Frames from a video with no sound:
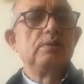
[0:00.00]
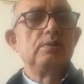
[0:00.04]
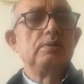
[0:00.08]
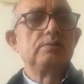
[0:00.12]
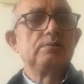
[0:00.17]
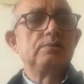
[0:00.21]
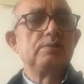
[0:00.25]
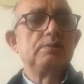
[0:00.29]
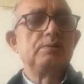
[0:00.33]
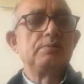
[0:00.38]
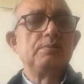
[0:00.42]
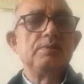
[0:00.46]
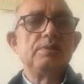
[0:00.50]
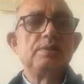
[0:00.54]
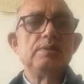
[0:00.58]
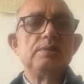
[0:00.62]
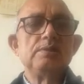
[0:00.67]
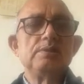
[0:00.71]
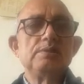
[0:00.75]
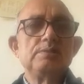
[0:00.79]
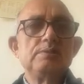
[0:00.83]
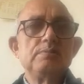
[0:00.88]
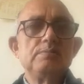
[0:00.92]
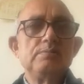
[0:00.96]
So it
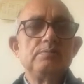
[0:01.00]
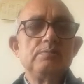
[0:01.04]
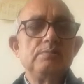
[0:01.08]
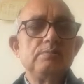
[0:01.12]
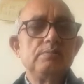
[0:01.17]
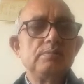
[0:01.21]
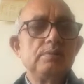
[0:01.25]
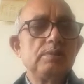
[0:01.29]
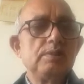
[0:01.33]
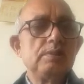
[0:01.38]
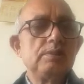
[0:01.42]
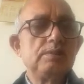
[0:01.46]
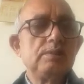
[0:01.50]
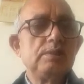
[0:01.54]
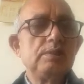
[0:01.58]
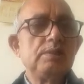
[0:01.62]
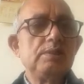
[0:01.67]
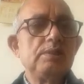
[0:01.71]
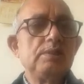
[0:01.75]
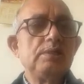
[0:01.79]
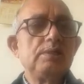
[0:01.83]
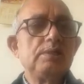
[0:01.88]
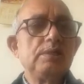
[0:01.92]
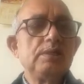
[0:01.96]
begins,
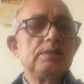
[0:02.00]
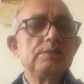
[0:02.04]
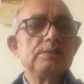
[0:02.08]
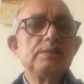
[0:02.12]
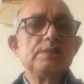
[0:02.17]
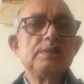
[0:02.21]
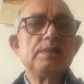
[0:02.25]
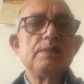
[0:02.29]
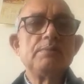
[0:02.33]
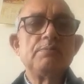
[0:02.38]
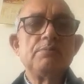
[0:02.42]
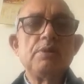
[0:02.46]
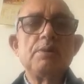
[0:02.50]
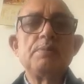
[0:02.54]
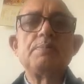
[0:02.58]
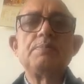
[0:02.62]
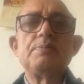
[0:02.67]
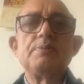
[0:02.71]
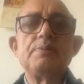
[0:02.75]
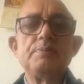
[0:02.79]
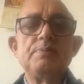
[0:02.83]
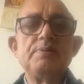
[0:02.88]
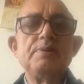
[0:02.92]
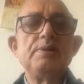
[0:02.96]
it has an
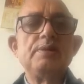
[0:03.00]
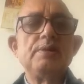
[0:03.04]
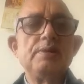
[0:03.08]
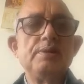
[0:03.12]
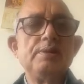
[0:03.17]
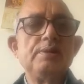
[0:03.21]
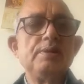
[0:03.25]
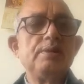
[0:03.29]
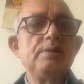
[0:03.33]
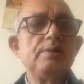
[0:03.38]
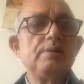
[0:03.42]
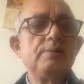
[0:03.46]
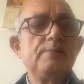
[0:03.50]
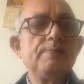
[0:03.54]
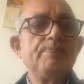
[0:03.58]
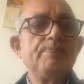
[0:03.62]
abrupt beginning,